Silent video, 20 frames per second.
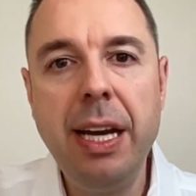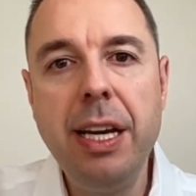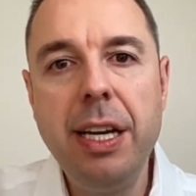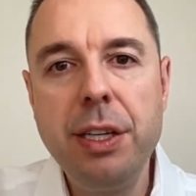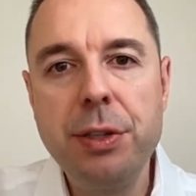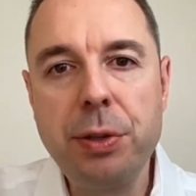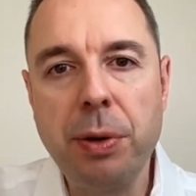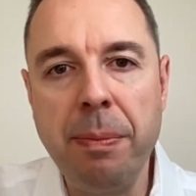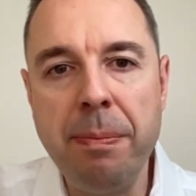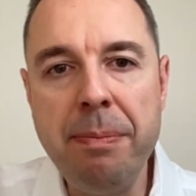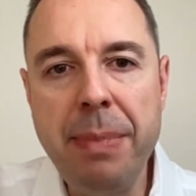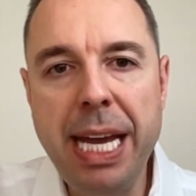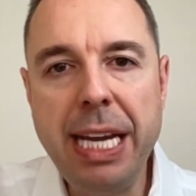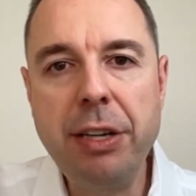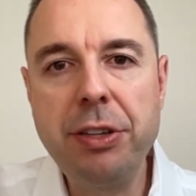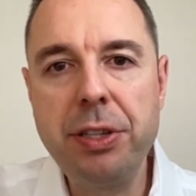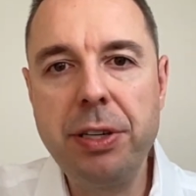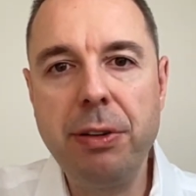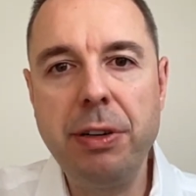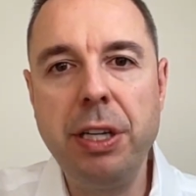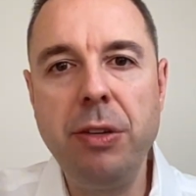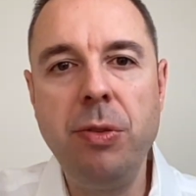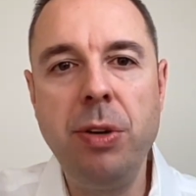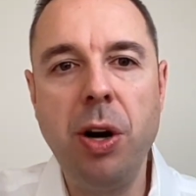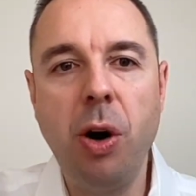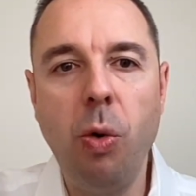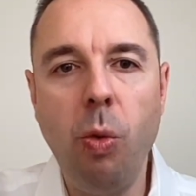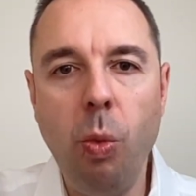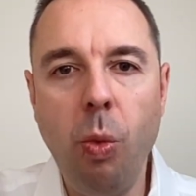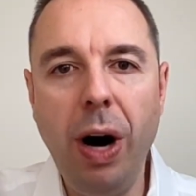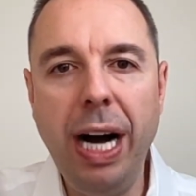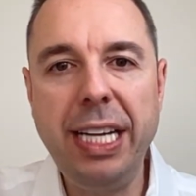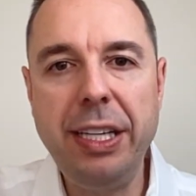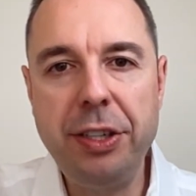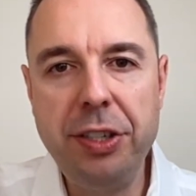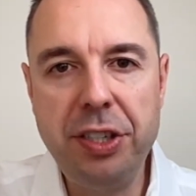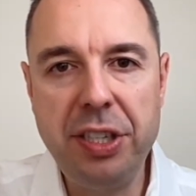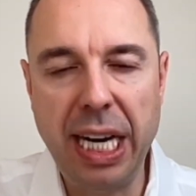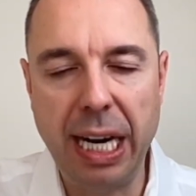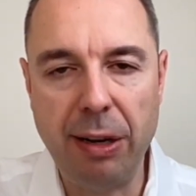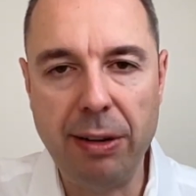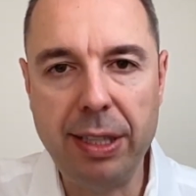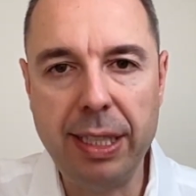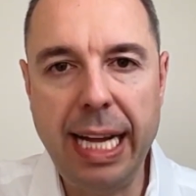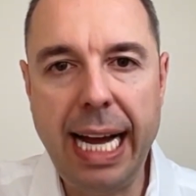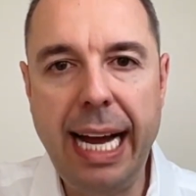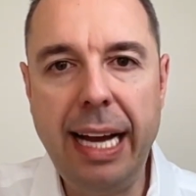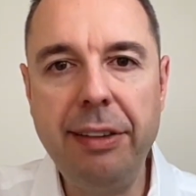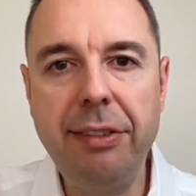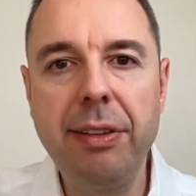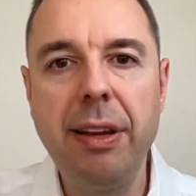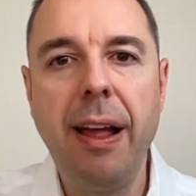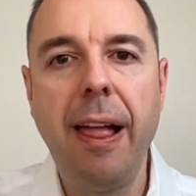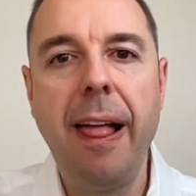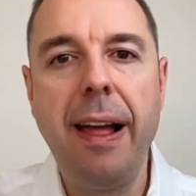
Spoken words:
So make sure you know what share class